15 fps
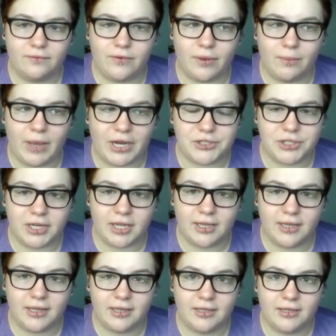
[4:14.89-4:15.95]
for bashing
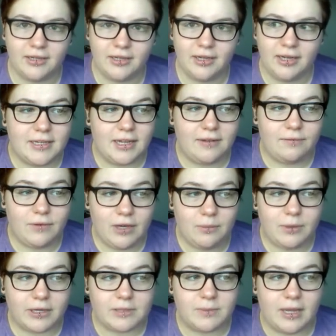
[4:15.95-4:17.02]
her. It really
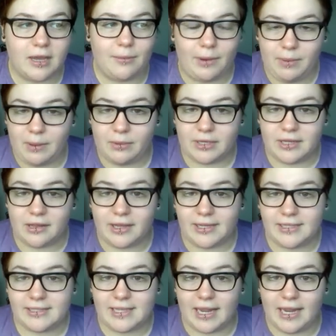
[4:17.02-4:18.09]
bugs me how many people are
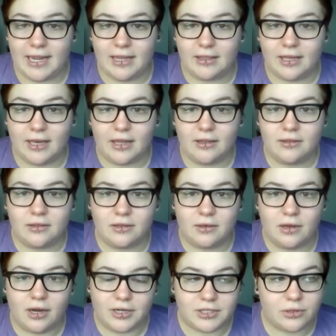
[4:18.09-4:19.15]
like saying that
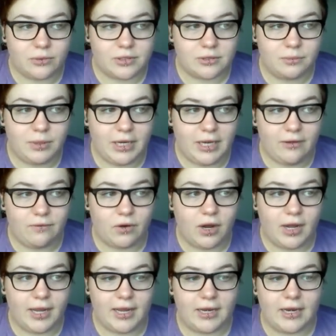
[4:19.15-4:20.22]
the article is completely
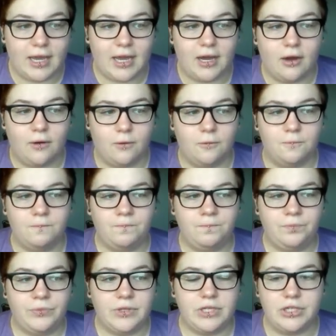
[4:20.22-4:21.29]
right and how
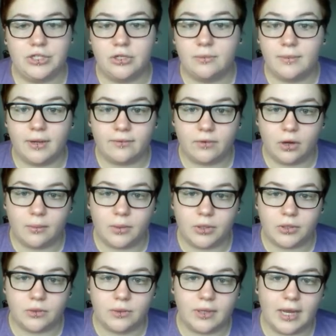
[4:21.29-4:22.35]
she shouldn't be a role
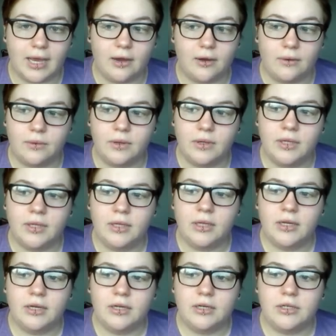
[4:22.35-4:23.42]
model and how
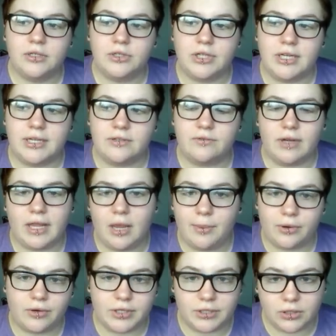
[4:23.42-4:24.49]
she's really
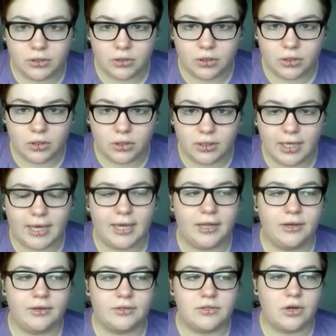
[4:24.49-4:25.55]
hypocritical
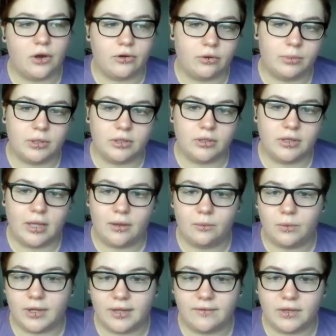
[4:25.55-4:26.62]
and horrible
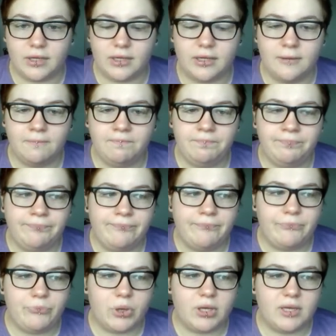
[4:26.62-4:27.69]
and whatever.
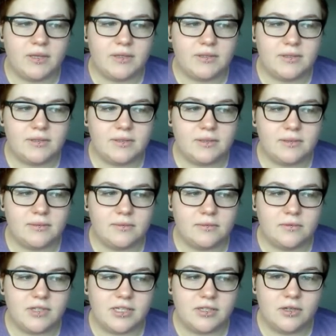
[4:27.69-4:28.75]
Because
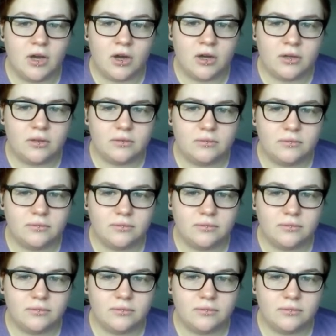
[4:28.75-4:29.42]
she's not.